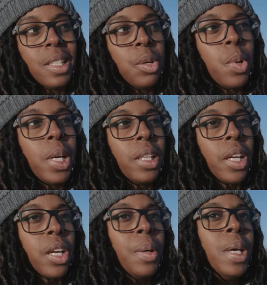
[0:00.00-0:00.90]
a little while
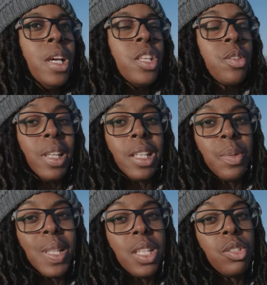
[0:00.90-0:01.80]
ago, so I'll link
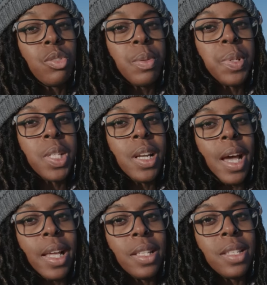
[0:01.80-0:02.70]
to it in the description
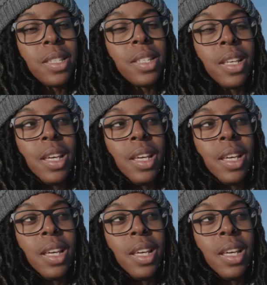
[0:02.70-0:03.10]
and